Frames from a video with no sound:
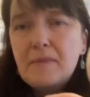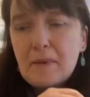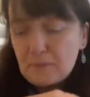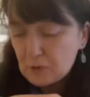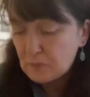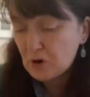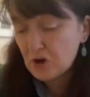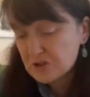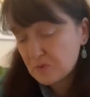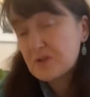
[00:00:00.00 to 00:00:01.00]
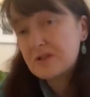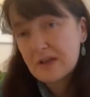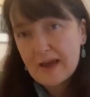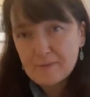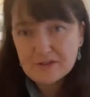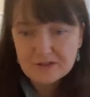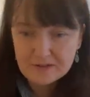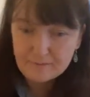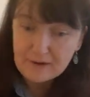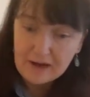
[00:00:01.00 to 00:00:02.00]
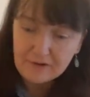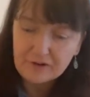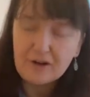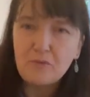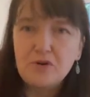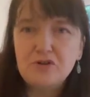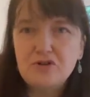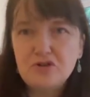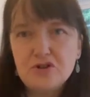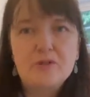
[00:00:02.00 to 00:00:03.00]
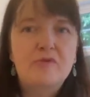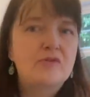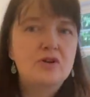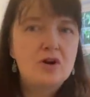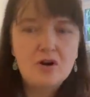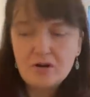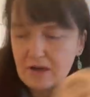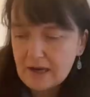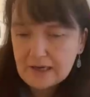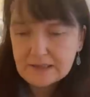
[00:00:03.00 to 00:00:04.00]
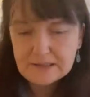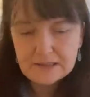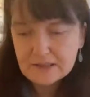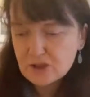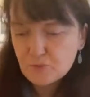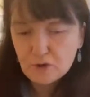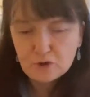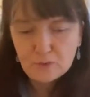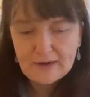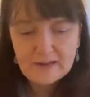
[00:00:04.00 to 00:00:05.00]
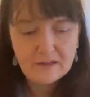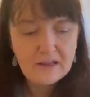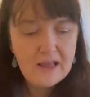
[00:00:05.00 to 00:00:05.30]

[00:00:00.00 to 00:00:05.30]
But because it was Emma's pattern, I wanted to use some of her yarn, and this worked well.